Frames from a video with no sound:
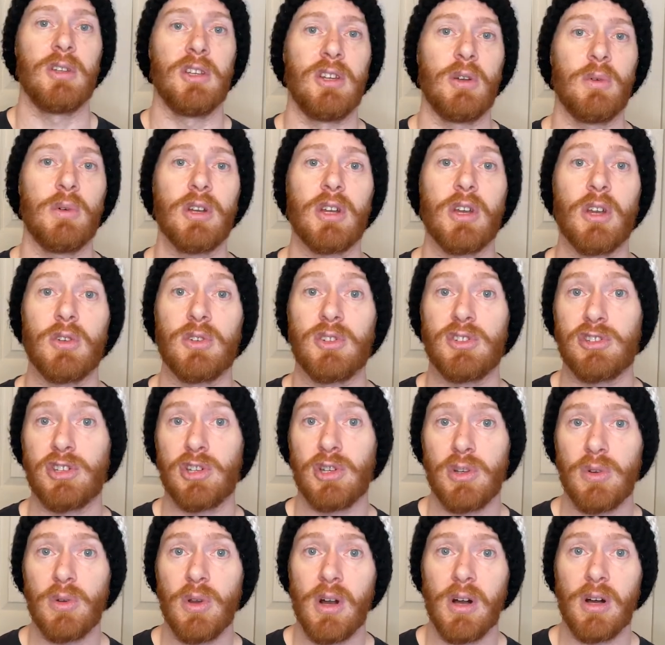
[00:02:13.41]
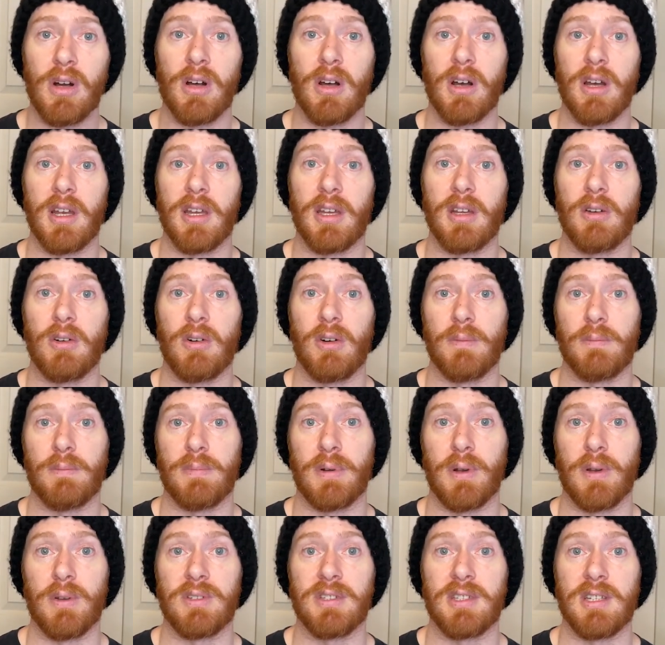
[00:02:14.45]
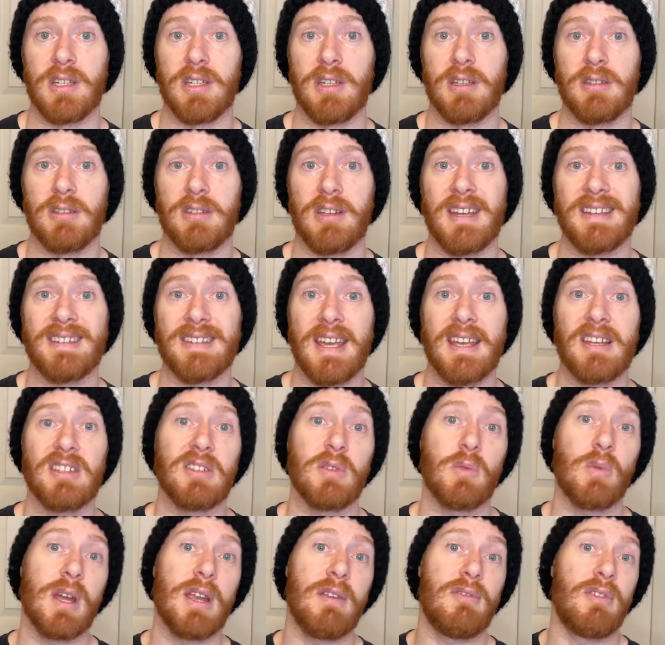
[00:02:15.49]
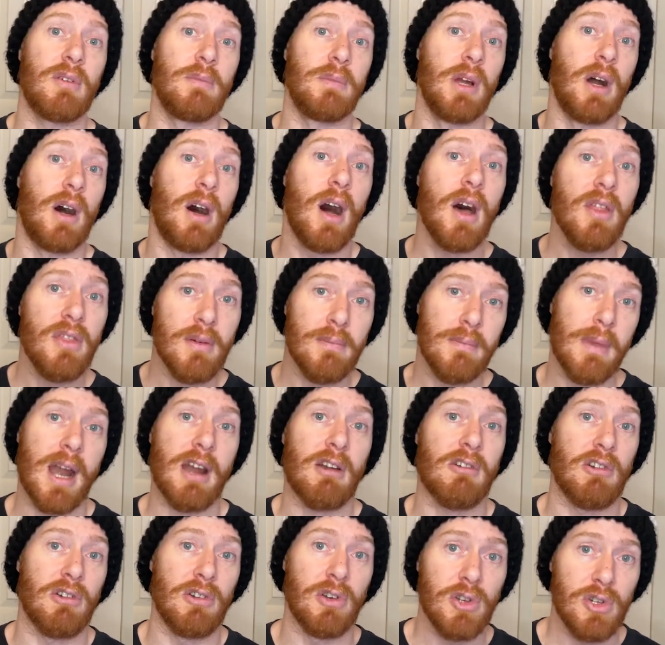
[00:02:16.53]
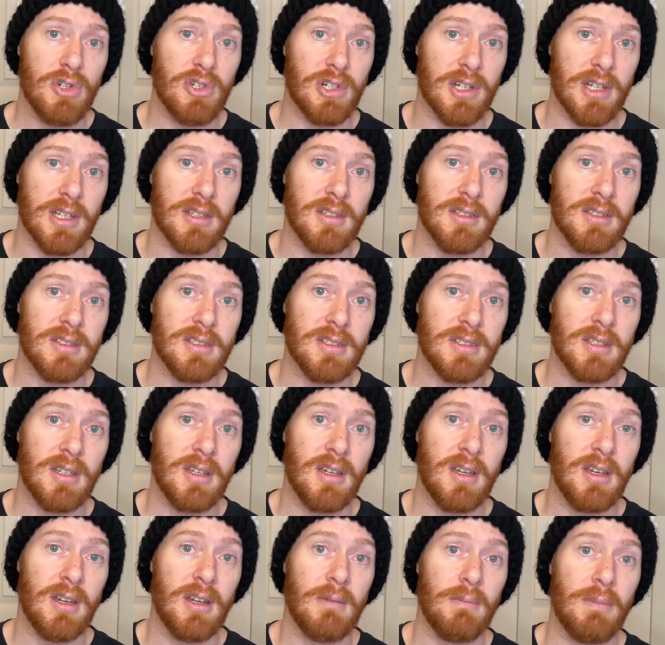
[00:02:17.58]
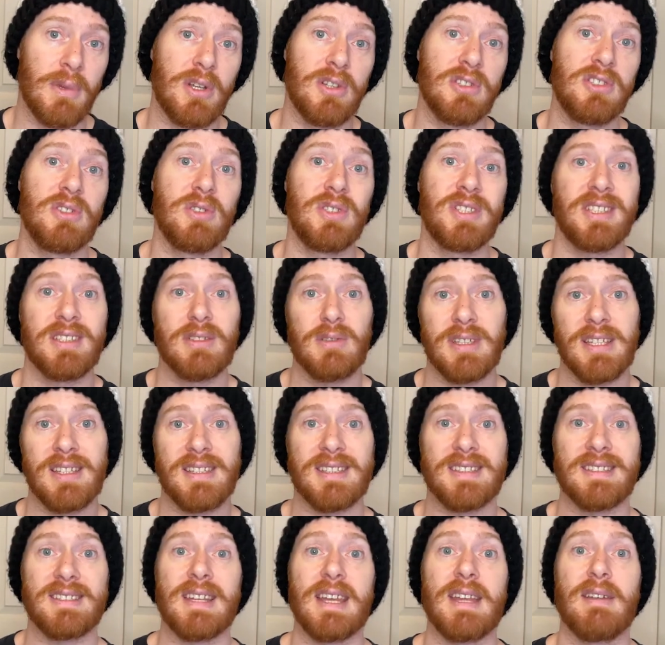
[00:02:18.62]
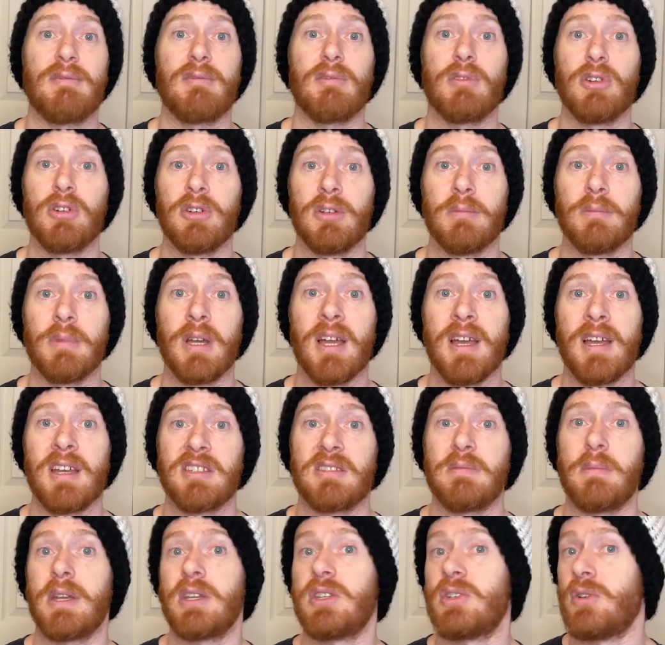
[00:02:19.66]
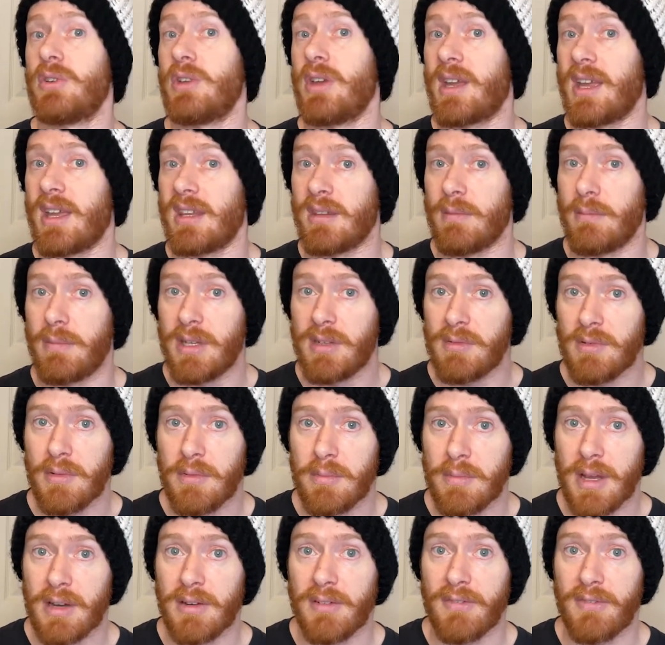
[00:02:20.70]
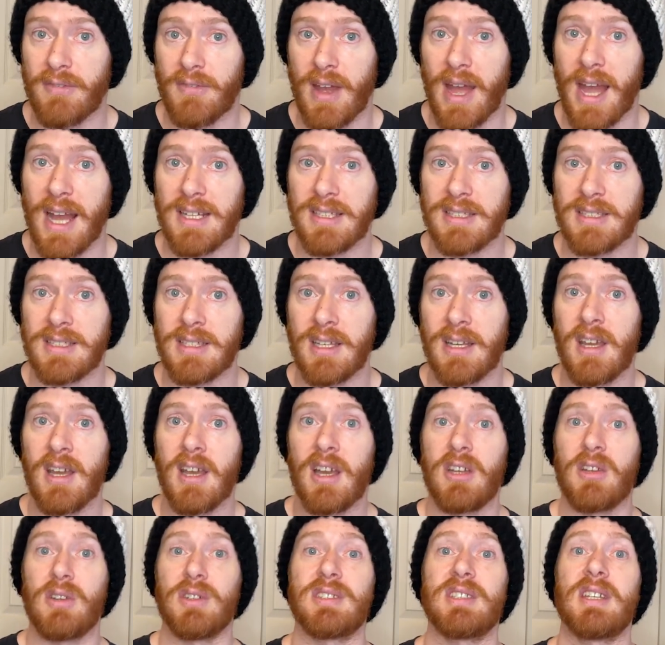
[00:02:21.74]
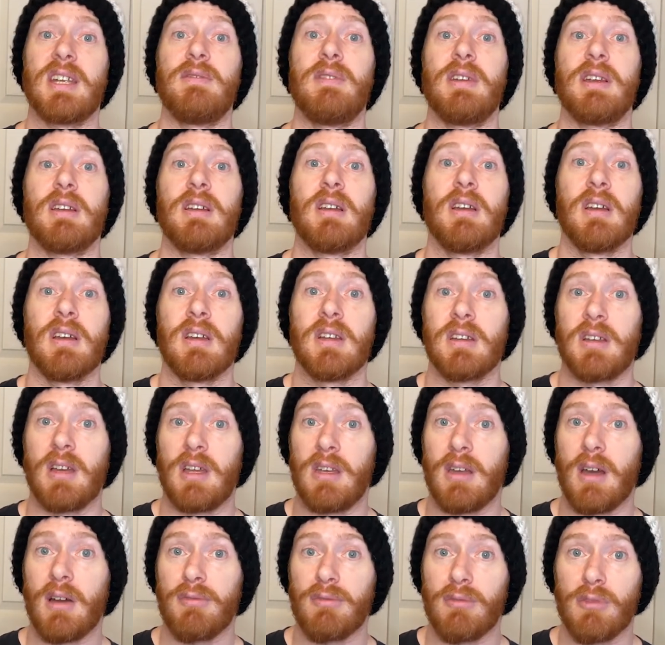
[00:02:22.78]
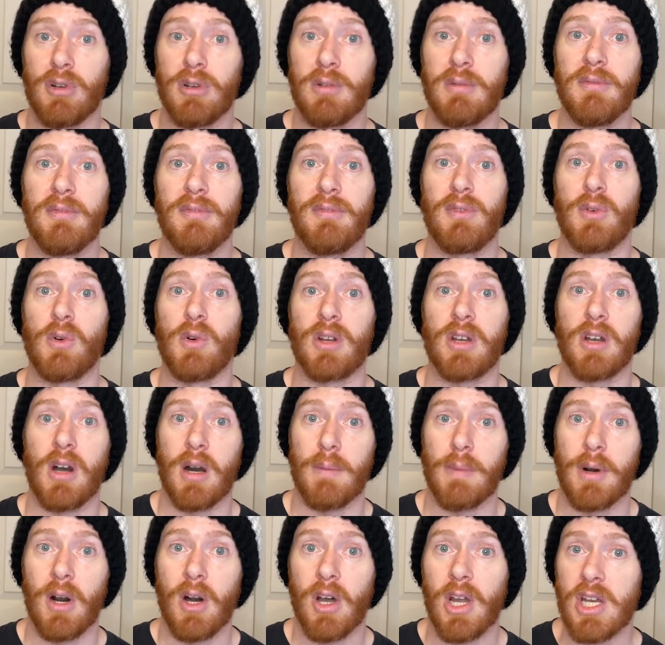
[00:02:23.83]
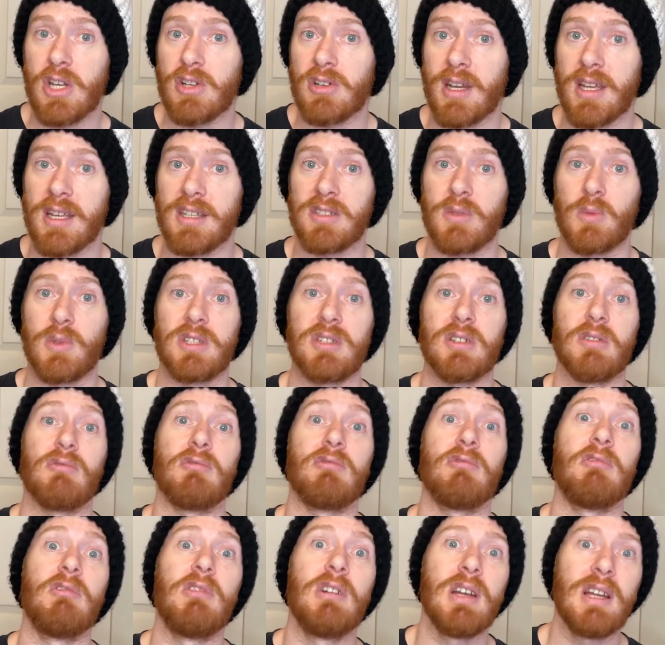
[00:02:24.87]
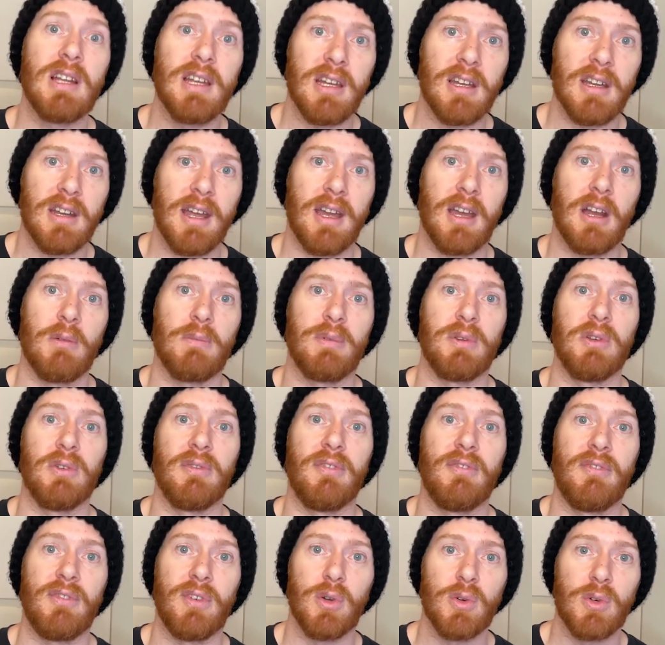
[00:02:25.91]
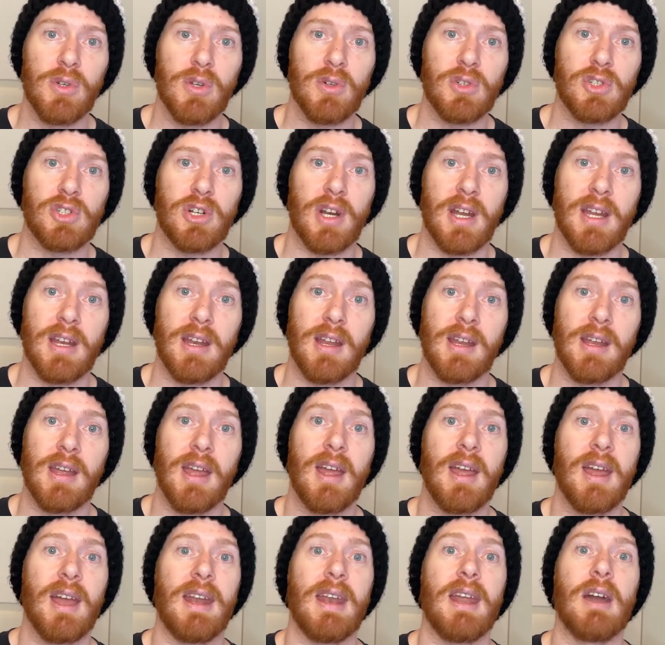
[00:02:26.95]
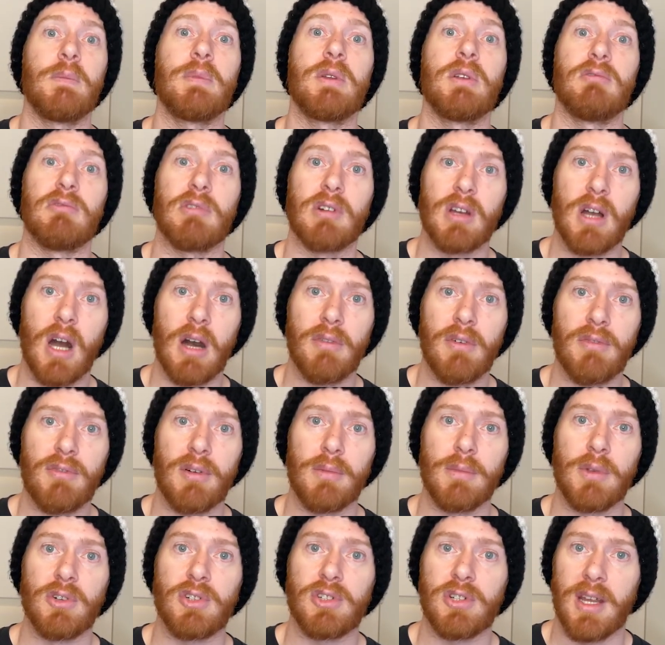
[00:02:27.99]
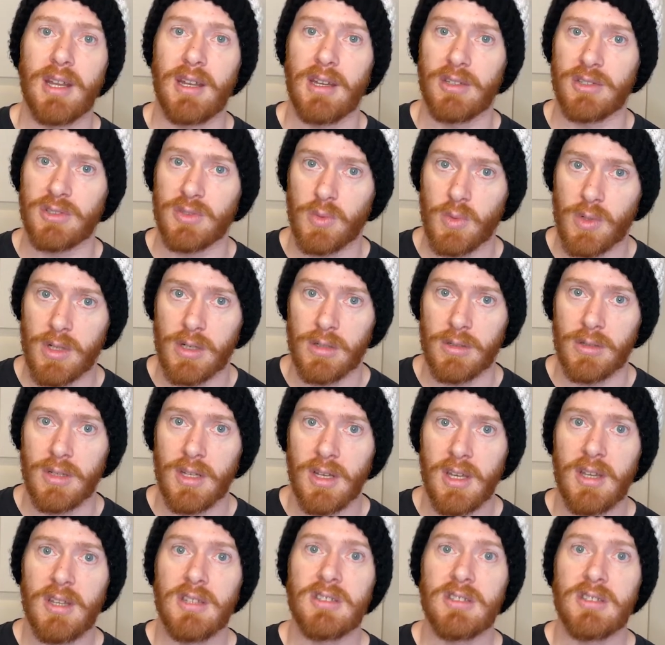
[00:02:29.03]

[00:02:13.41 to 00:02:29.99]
You don't want to go too high on protein that it takes away from your other macronutrients because you still need to save room to make sure you're getting the minimum amount of fats and you're saving enough room for carbohydrates, which are really going to help you fuel your training and help you recover from your training as well.